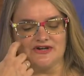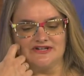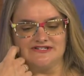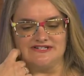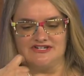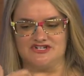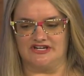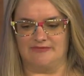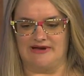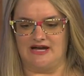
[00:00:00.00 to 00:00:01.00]
started
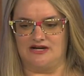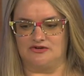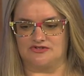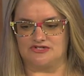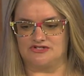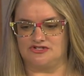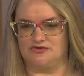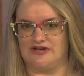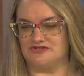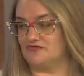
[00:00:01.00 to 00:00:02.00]
teaching about
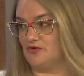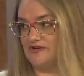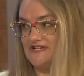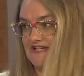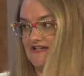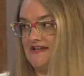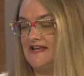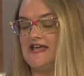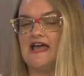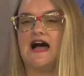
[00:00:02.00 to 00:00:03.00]
2014.
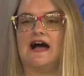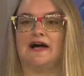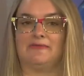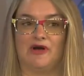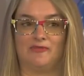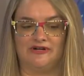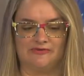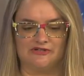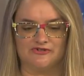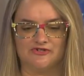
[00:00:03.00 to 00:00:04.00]
Oh, okay. I opened
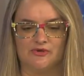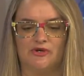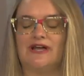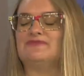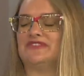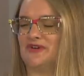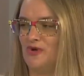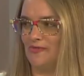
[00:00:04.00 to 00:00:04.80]
up a little school. I was in